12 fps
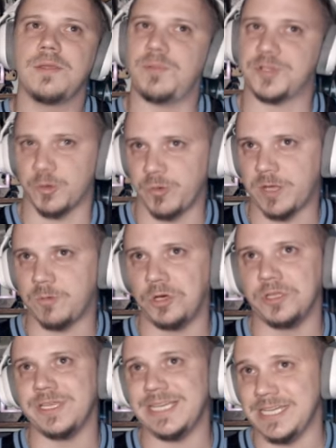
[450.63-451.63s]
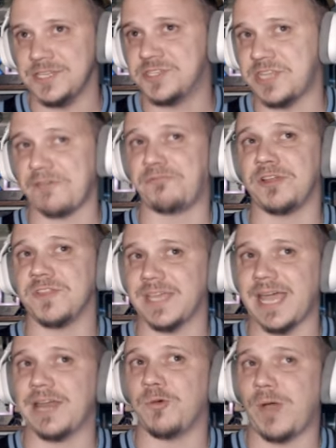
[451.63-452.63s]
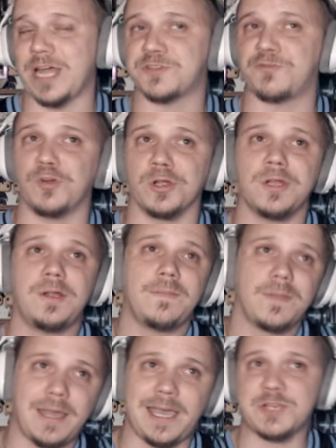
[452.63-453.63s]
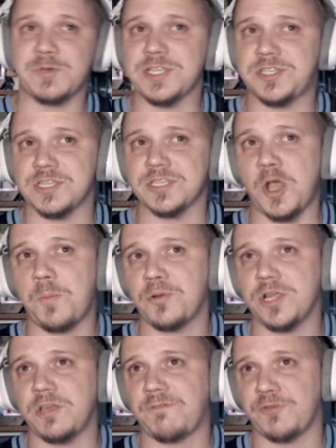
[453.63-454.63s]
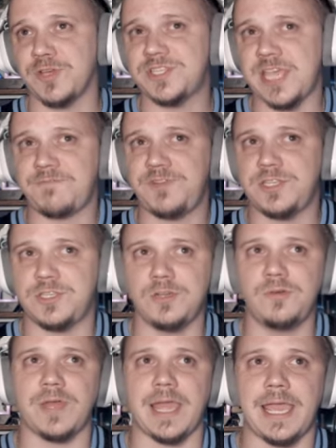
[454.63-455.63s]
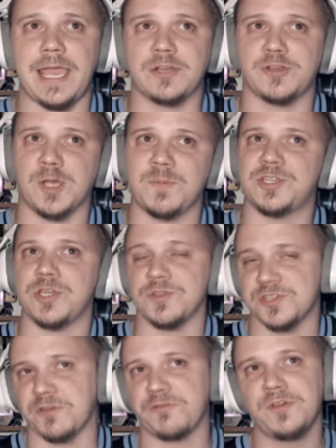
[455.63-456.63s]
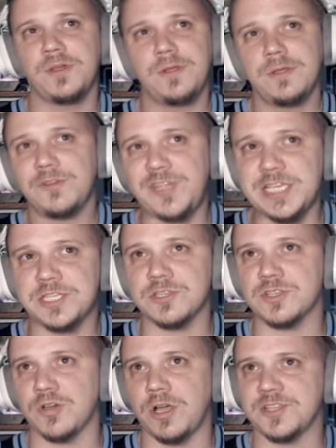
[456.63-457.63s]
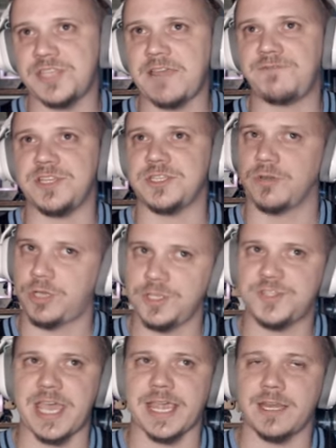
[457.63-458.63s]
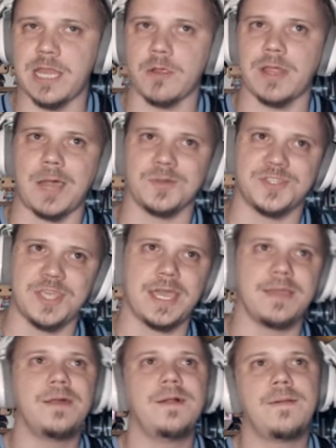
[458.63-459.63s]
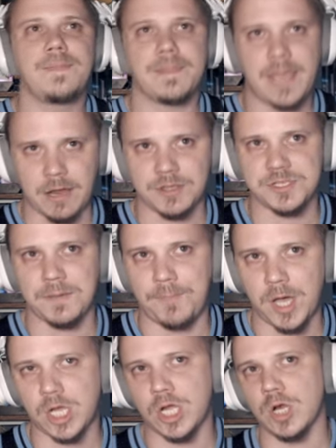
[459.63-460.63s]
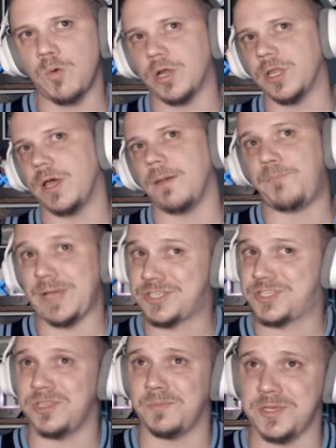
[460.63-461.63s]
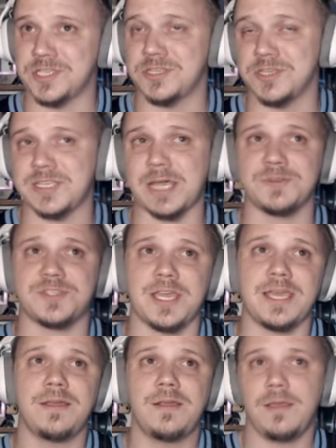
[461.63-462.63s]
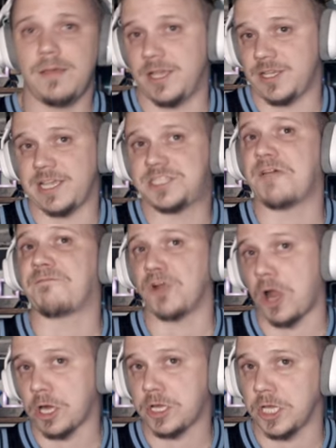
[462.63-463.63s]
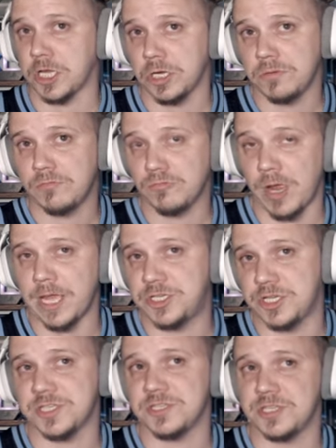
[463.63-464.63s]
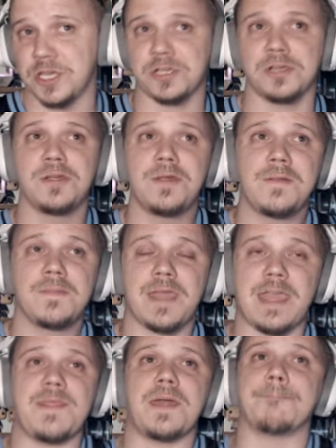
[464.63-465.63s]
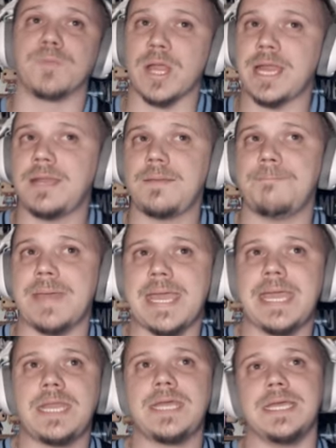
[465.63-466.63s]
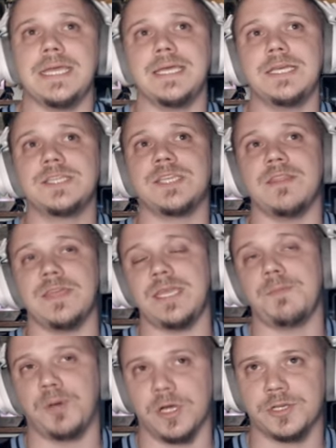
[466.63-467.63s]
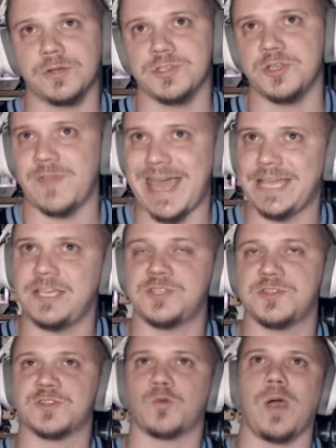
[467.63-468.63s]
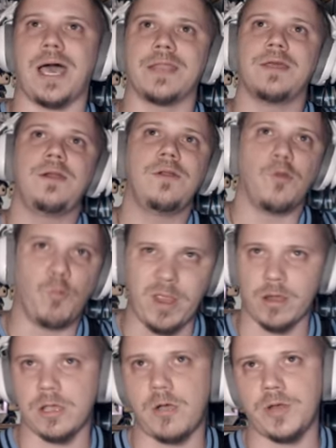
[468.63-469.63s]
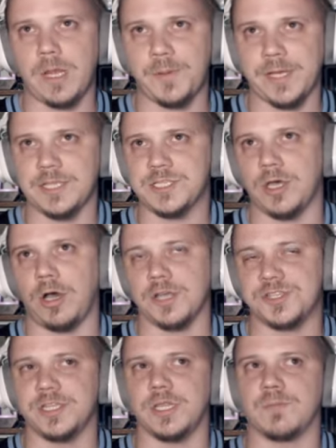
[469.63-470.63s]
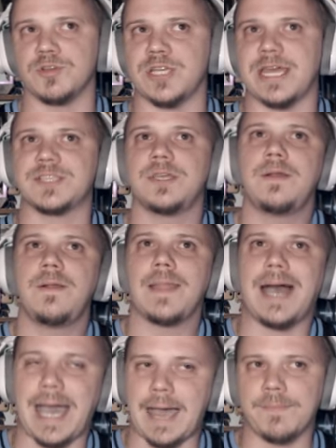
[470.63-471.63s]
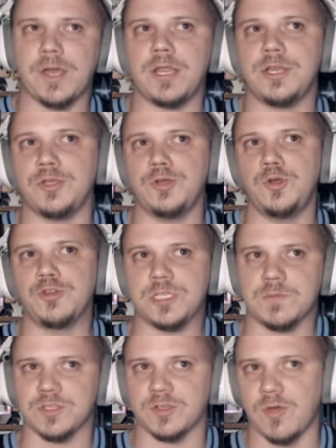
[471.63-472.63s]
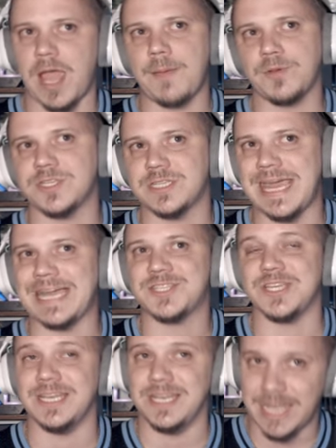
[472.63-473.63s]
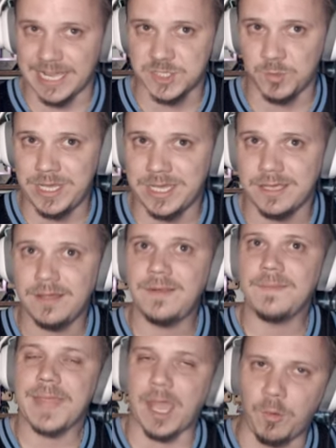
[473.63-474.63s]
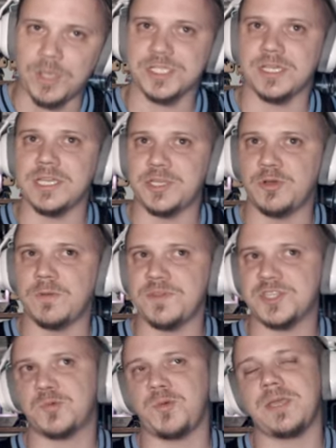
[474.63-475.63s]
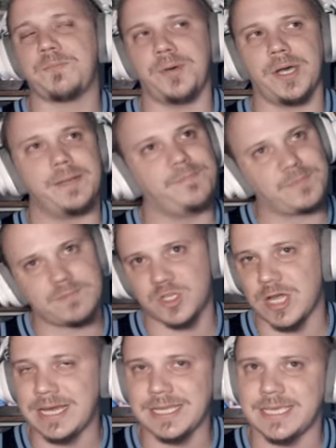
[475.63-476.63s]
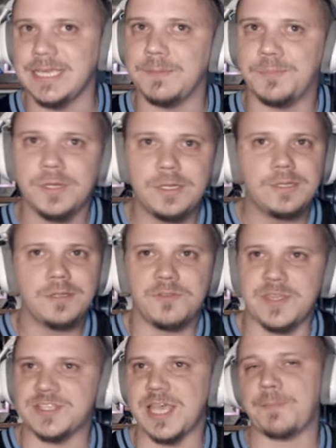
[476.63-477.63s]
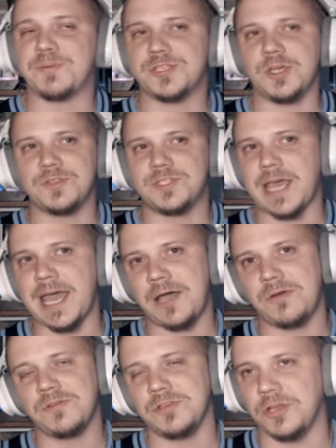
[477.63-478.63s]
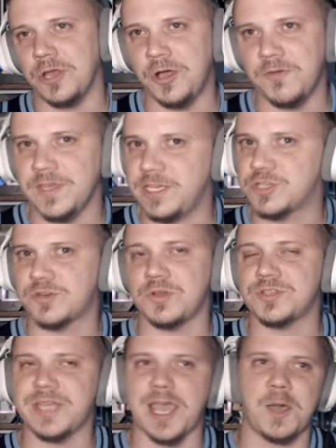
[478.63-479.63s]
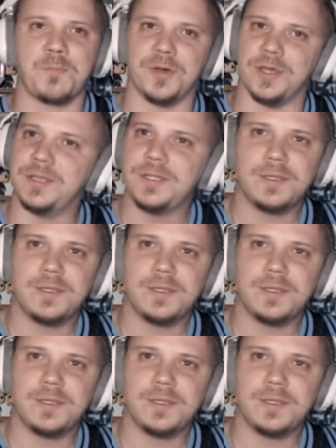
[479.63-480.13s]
But Tariq Woolen is definitely the guy to watch for. Andre Sisco, pretty good free safety too. And Kirby Joseph, decent strong safety. So good secondary, I would say. Harrison Butker, one of the best in the business, I would say, except for our kicker, right? Justin Tucker. And then Braden Mann is the punter. So that is the squad. We are going up against the Austin Lumberjacks. I'm going to do subscriber stats next week. I was going to do them this week, but trying to keep these episodes down, you know, and the intros down. But